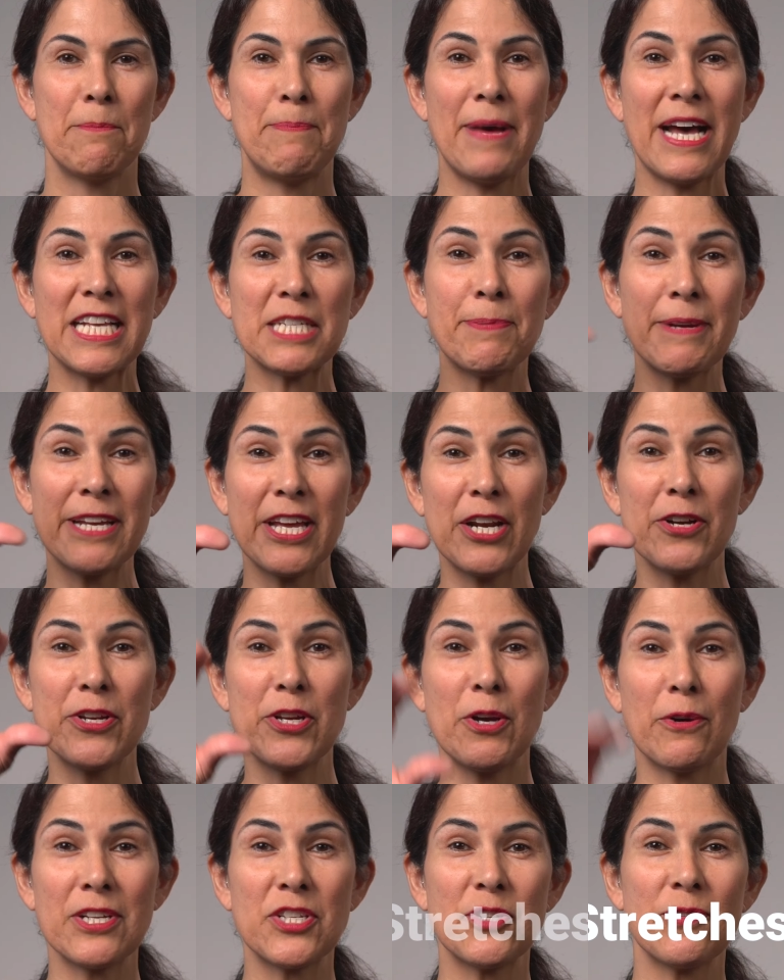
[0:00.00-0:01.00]
Best Beginner
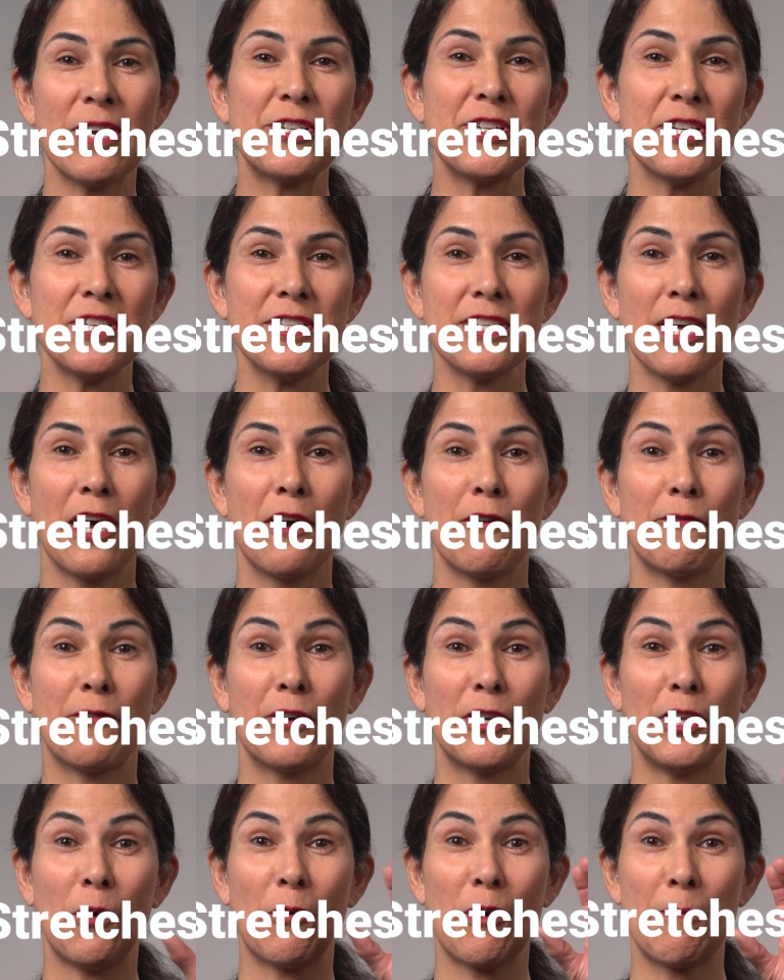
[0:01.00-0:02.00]
Yoga Stretches
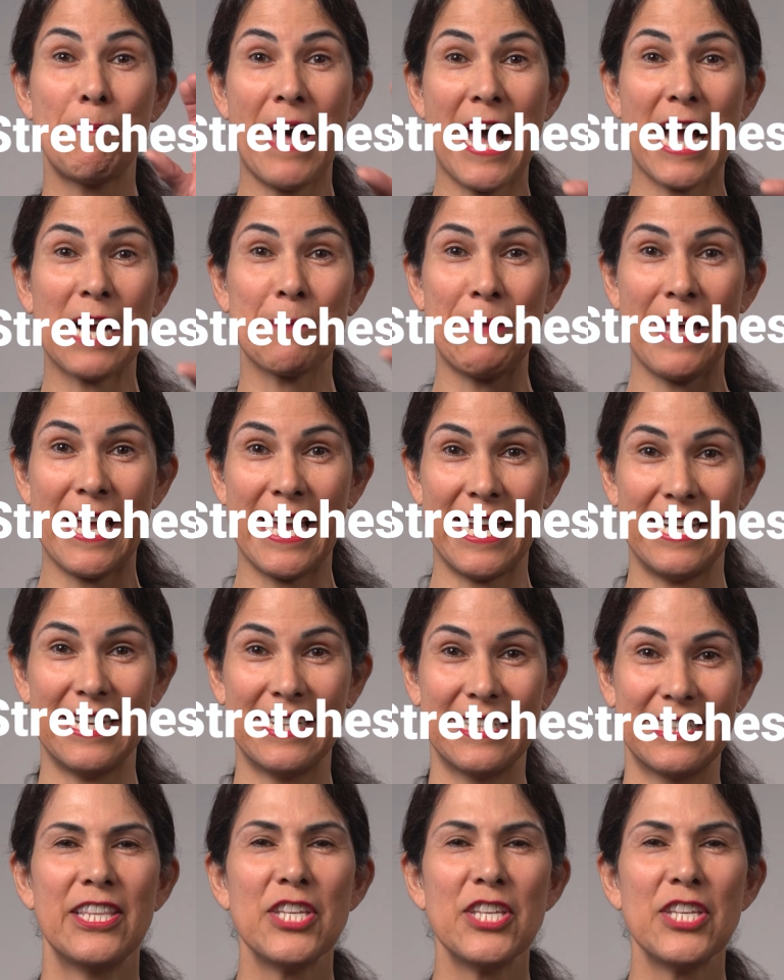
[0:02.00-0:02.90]
for Lower Back Pain.